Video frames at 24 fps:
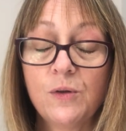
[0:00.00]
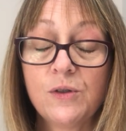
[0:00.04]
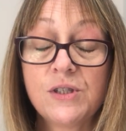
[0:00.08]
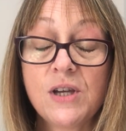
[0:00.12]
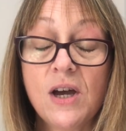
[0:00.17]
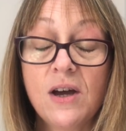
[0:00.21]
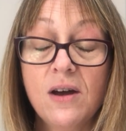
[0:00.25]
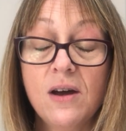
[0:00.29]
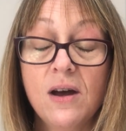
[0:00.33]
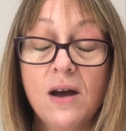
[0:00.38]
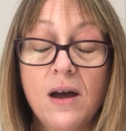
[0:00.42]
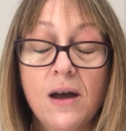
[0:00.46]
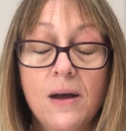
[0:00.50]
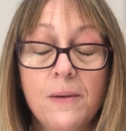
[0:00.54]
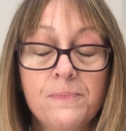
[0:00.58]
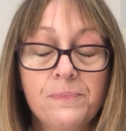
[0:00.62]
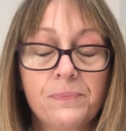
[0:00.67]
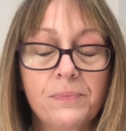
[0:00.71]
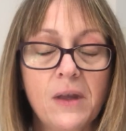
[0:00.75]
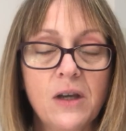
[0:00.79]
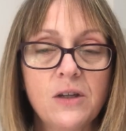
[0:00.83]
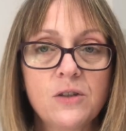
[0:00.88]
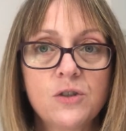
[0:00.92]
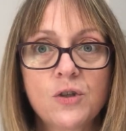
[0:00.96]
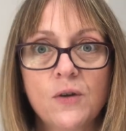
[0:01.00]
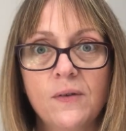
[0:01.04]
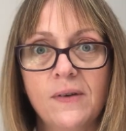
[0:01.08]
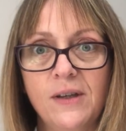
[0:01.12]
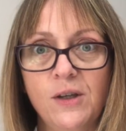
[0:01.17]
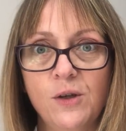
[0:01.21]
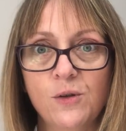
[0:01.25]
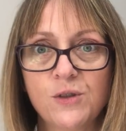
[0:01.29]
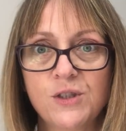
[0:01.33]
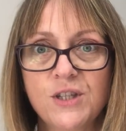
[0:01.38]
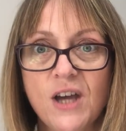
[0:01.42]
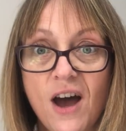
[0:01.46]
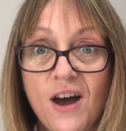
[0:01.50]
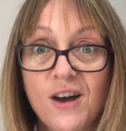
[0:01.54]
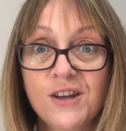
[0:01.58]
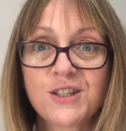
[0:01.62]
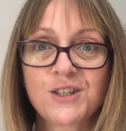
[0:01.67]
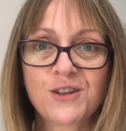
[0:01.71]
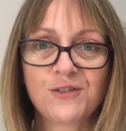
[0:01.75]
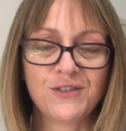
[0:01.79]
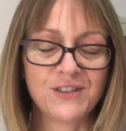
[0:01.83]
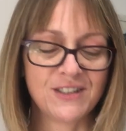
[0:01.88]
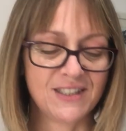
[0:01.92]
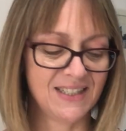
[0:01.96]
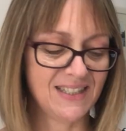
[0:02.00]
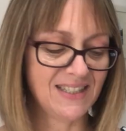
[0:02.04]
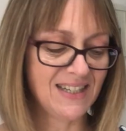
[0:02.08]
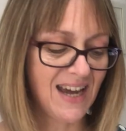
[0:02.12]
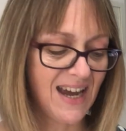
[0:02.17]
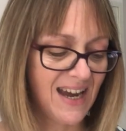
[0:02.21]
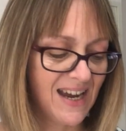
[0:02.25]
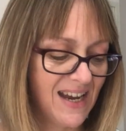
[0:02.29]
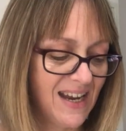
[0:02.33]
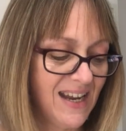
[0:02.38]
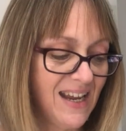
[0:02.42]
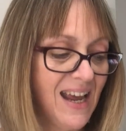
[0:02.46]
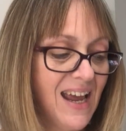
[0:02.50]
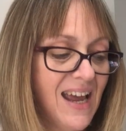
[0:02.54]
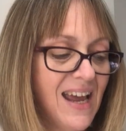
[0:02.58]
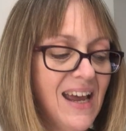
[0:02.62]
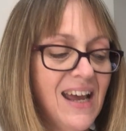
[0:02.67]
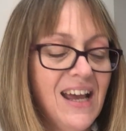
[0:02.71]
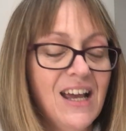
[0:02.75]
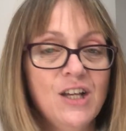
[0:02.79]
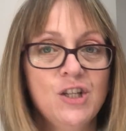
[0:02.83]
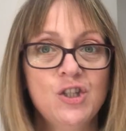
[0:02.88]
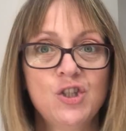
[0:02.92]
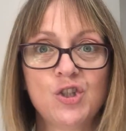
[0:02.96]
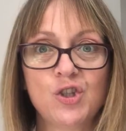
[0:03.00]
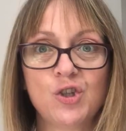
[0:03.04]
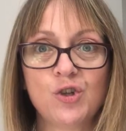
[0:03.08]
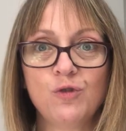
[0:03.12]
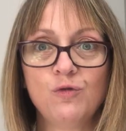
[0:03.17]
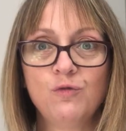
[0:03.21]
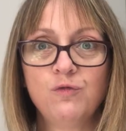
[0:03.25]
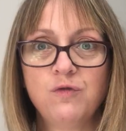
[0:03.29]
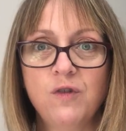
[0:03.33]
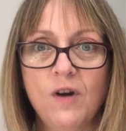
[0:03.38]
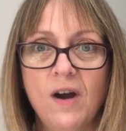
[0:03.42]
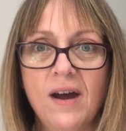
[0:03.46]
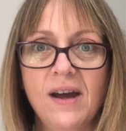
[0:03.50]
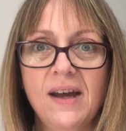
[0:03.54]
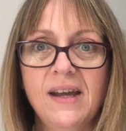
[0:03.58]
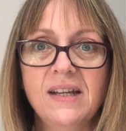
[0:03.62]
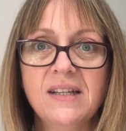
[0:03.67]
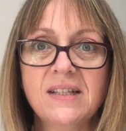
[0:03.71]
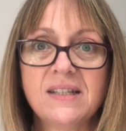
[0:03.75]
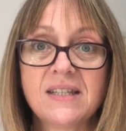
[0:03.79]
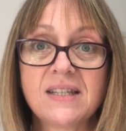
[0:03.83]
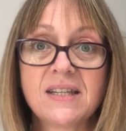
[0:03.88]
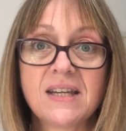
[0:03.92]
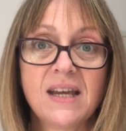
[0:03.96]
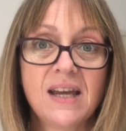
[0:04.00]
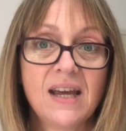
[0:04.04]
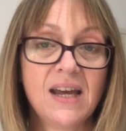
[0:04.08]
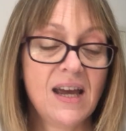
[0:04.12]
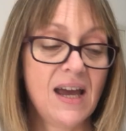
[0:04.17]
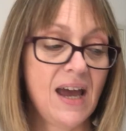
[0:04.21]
task for today is to write